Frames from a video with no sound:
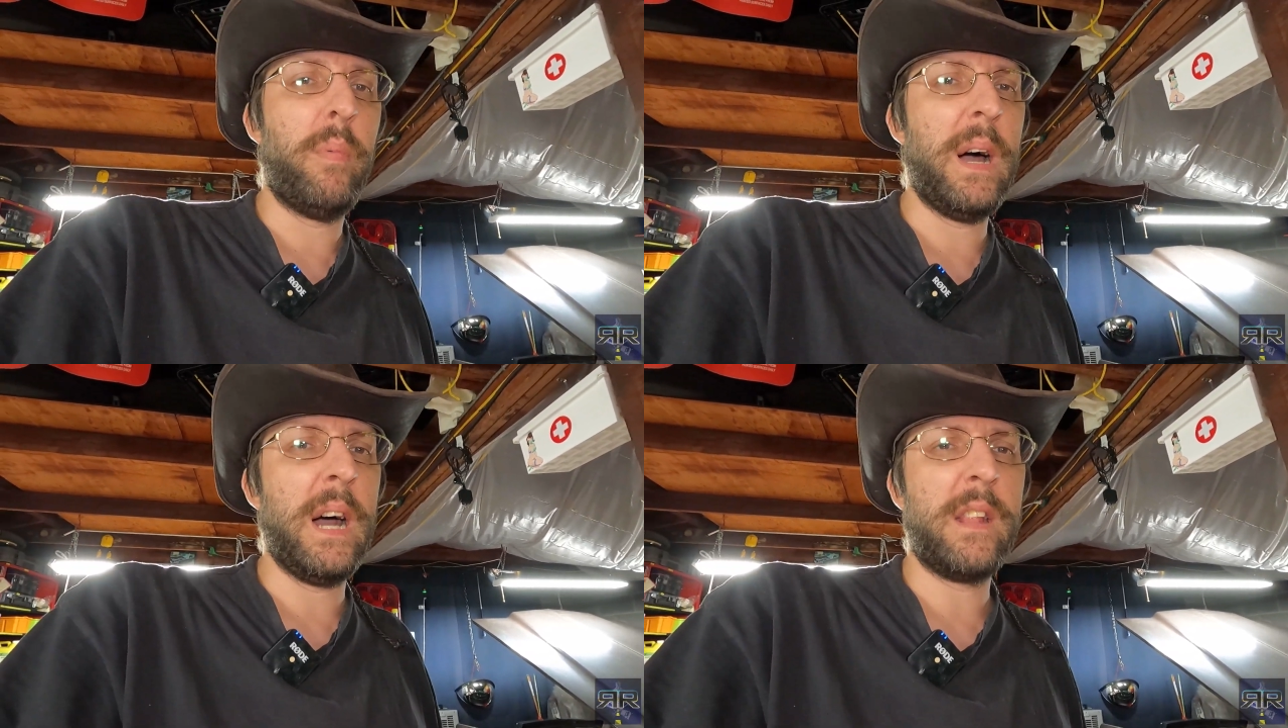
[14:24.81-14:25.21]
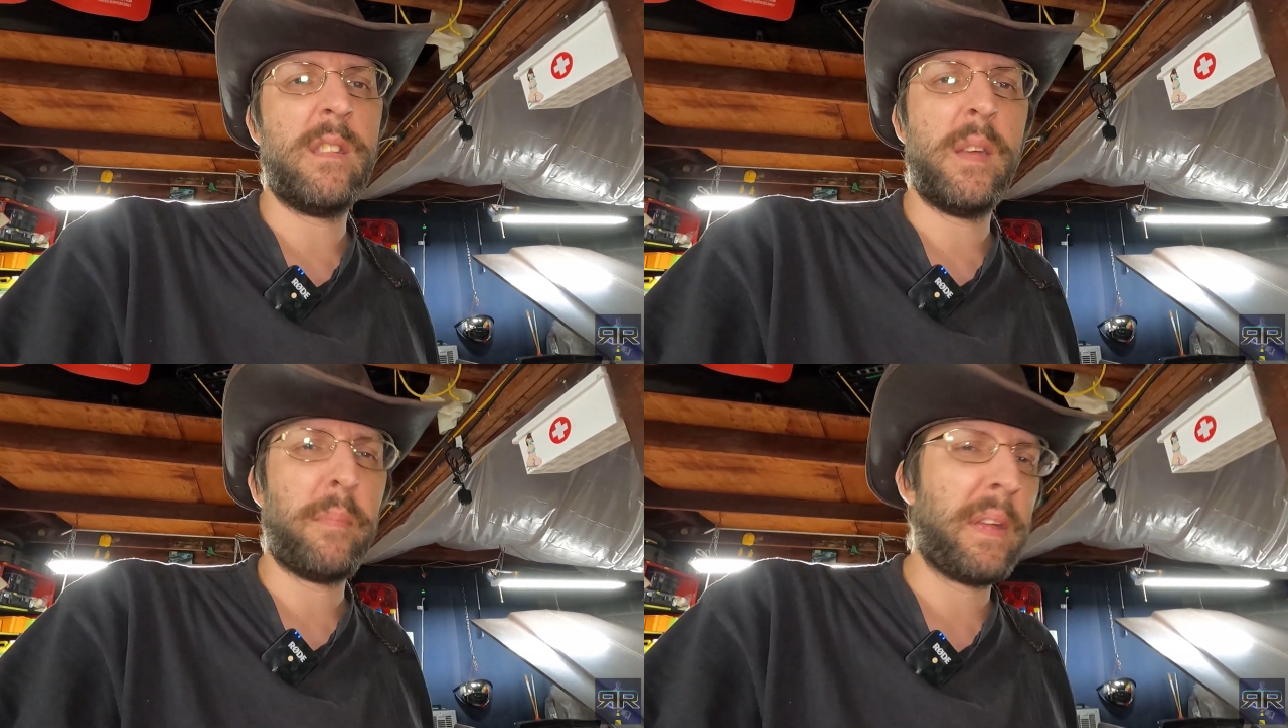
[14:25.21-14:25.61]
But
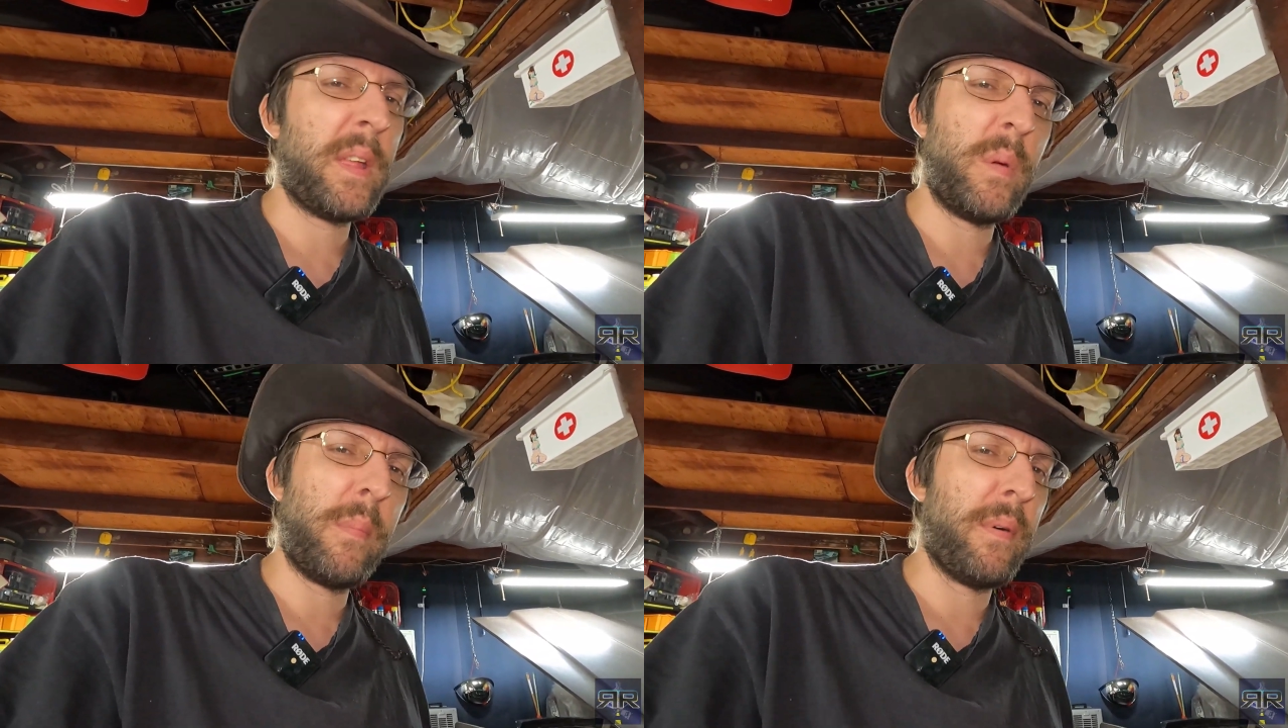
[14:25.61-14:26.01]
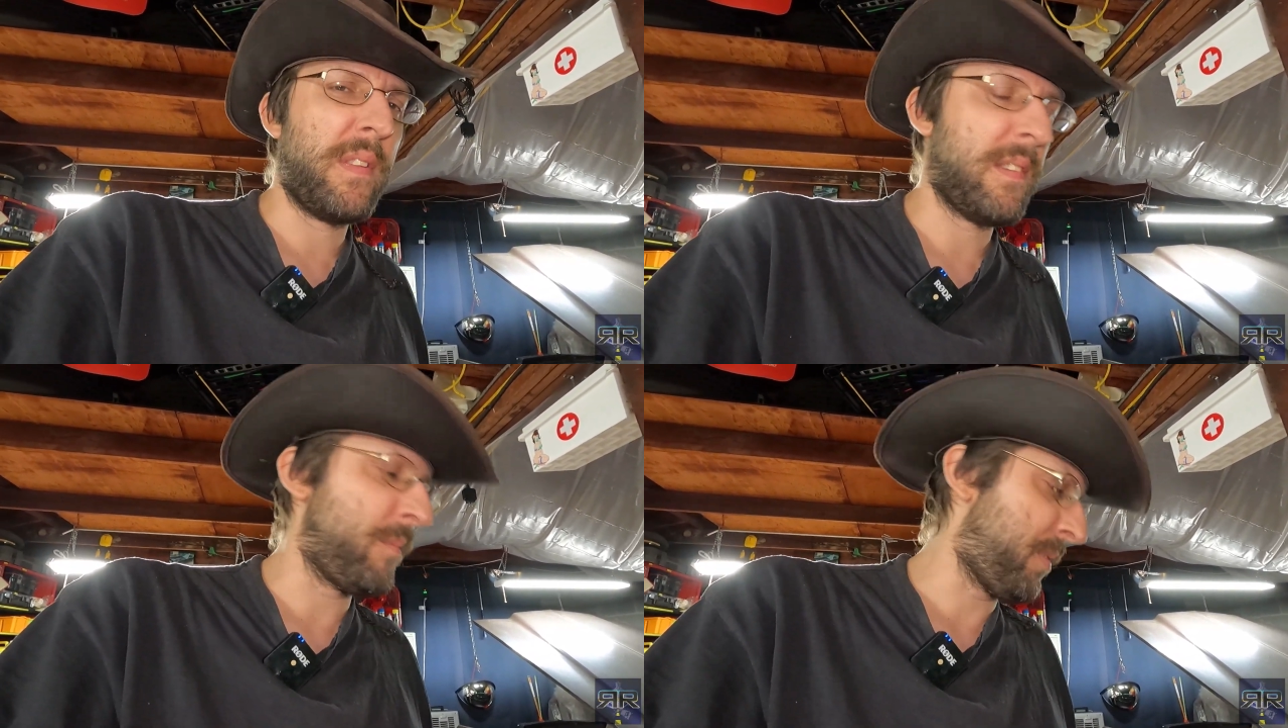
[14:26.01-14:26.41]
typically we
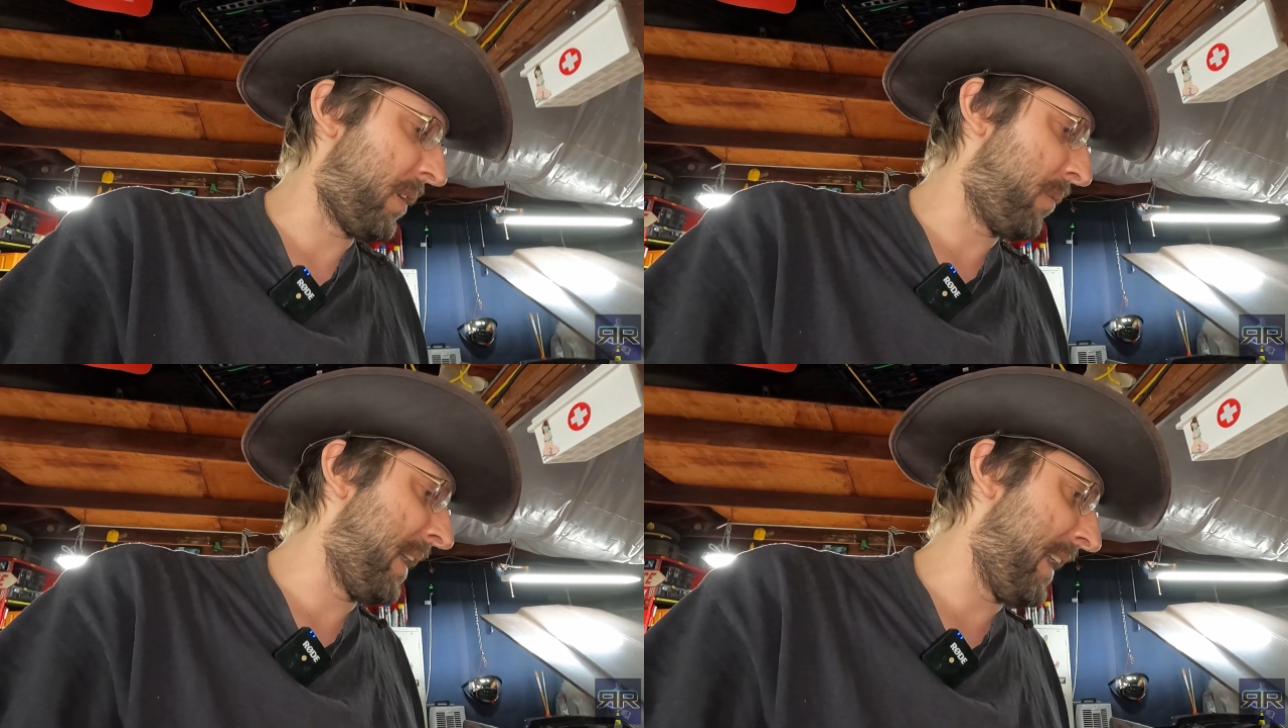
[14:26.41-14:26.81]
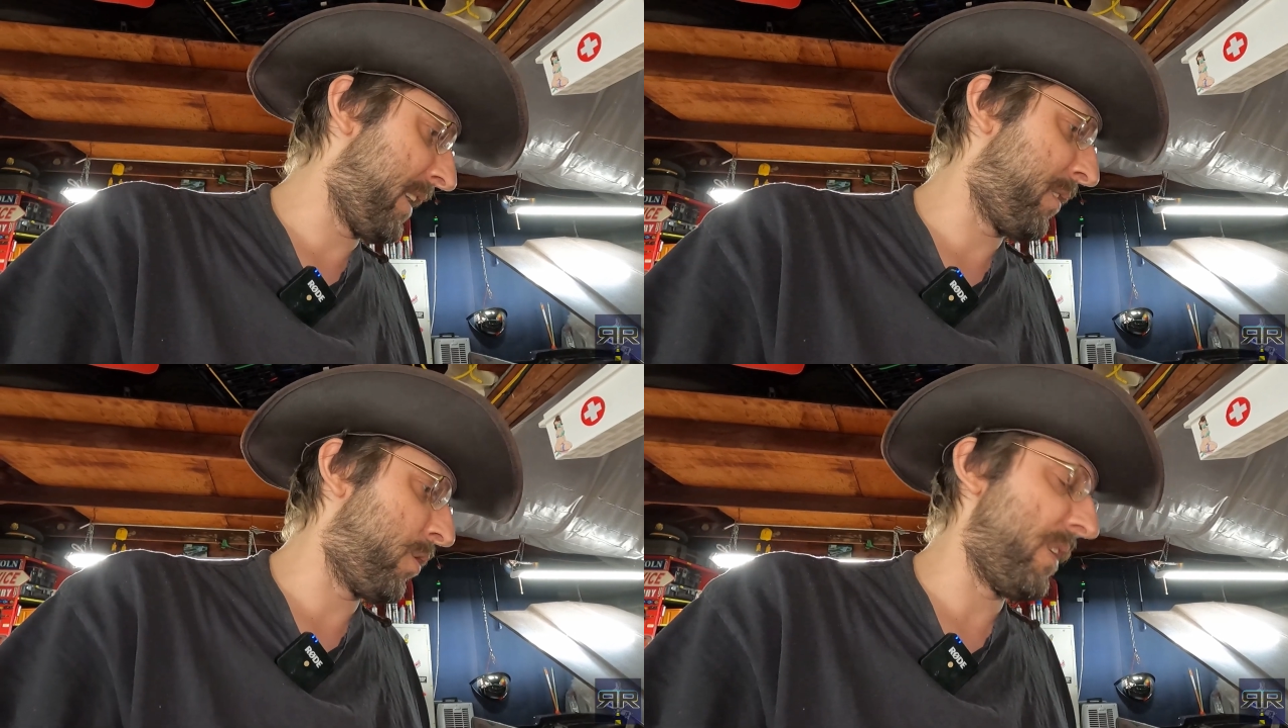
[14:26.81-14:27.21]
put some sort of, we
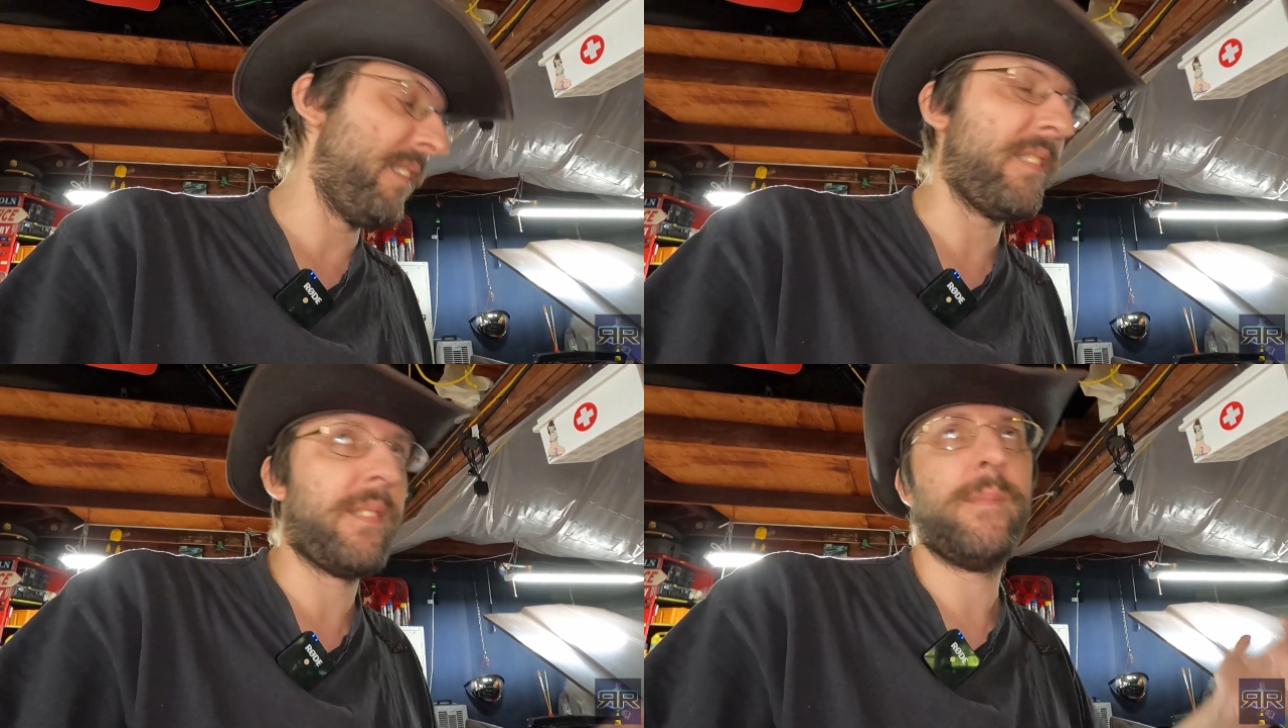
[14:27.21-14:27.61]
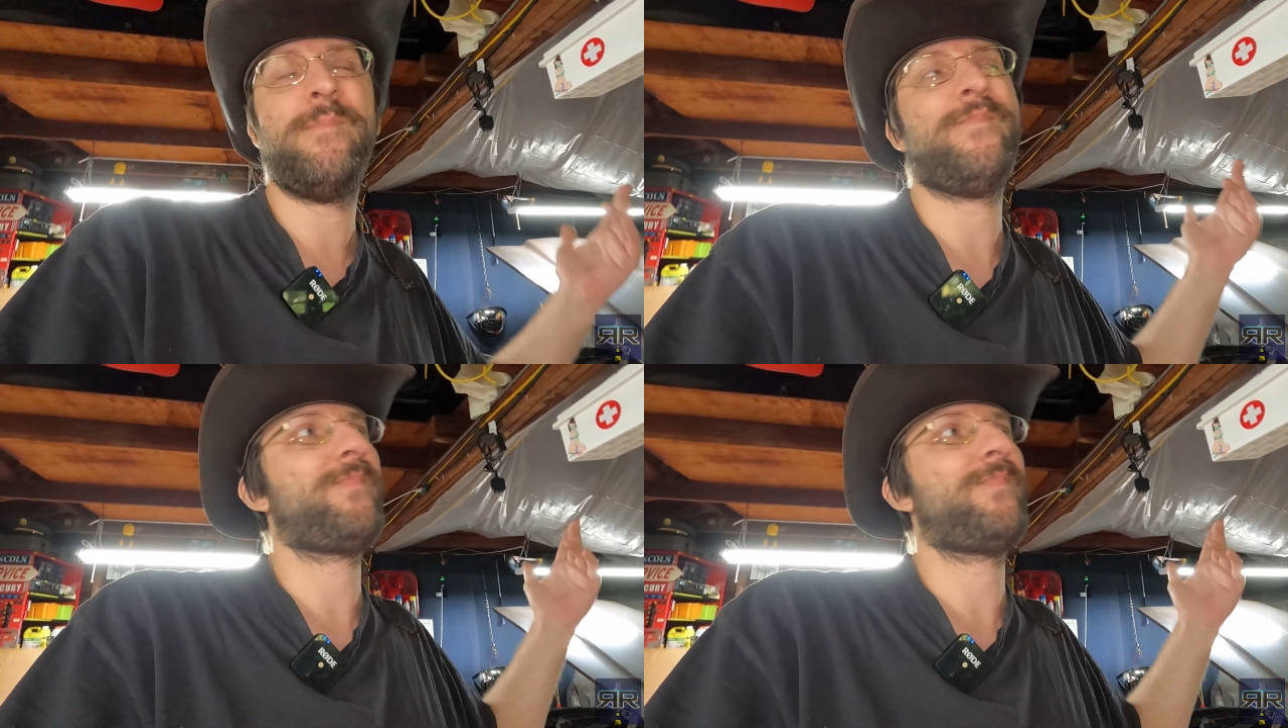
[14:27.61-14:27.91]
had a grease,